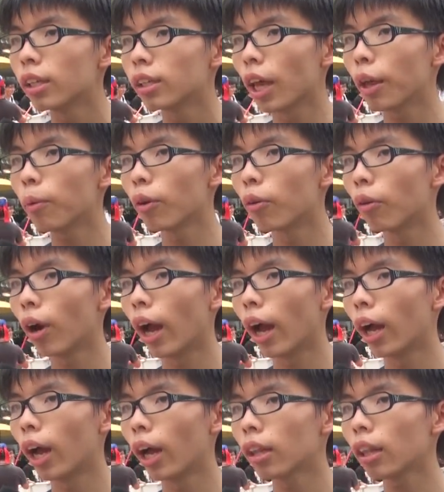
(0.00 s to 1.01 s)
They will
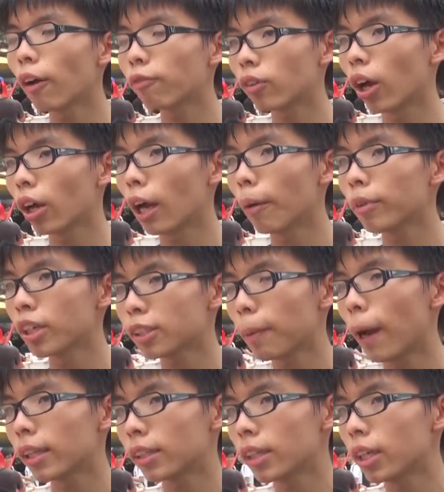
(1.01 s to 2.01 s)
uh, love the Communist
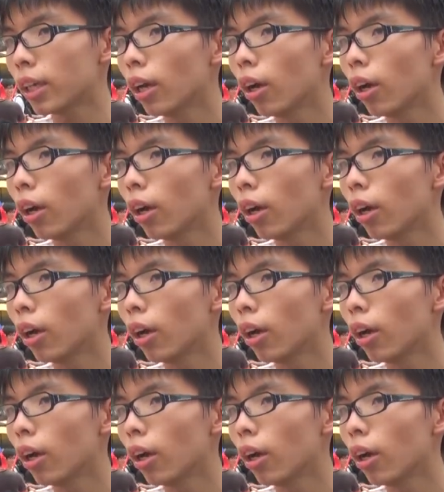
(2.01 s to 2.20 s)
Party